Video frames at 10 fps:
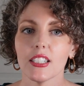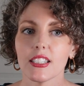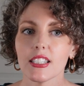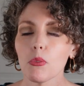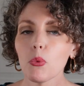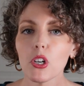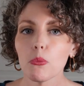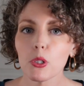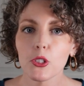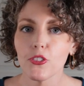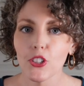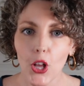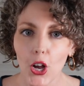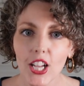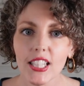somewhat almost
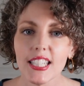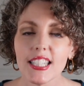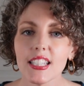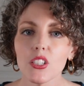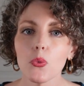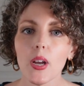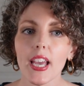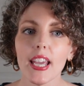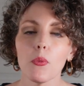flawless in a way.